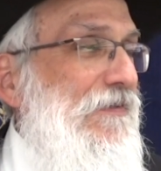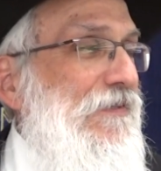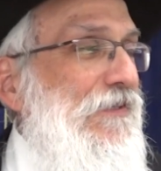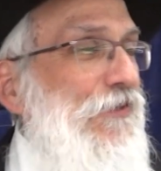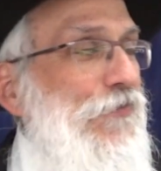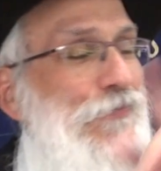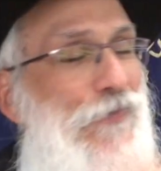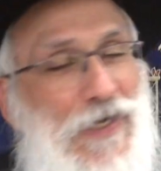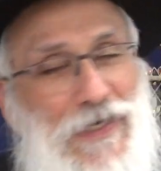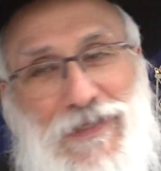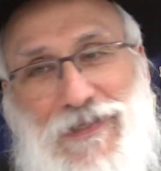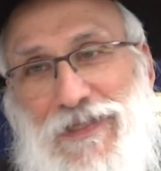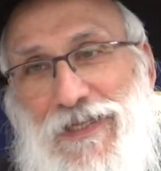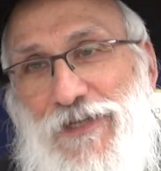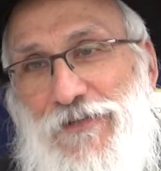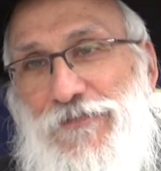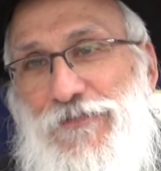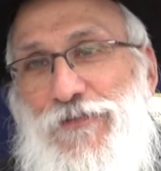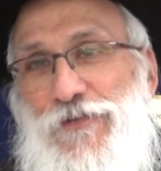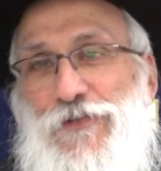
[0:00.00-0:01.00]
your right
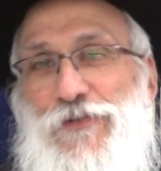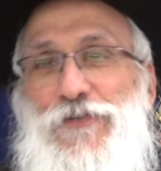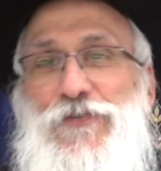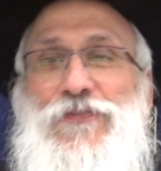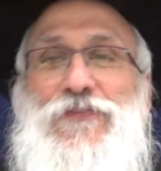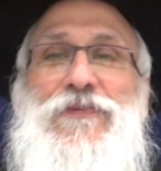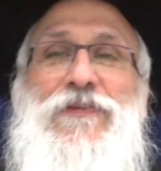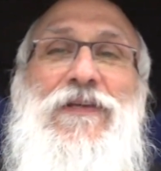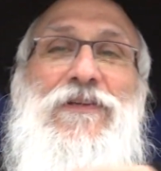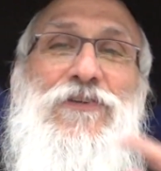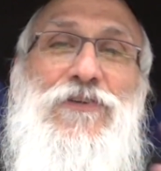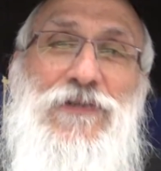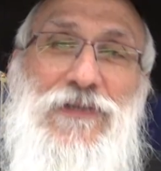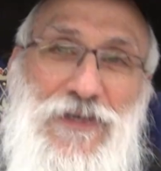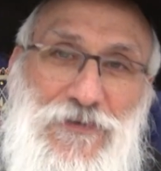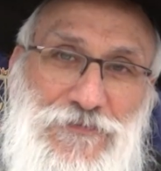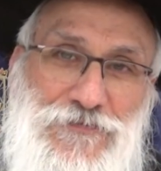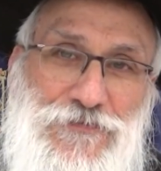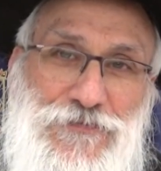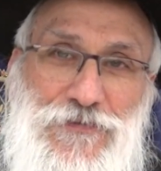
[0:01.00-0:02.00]
leg first, then your
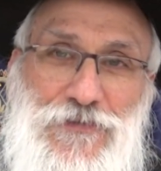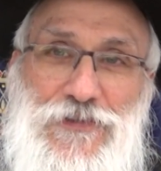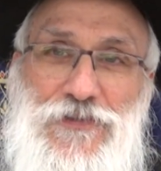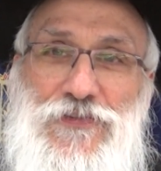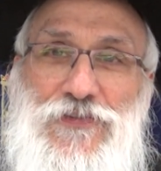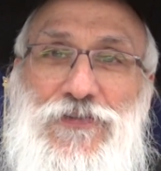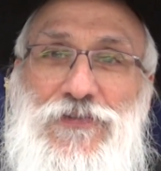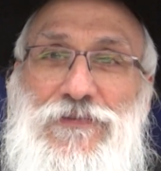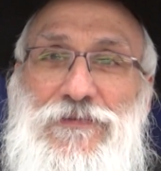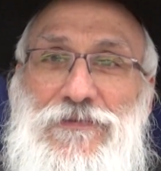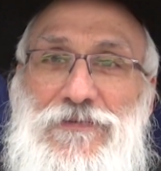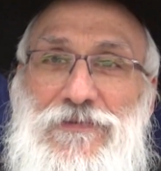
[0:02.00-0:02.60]
left foot.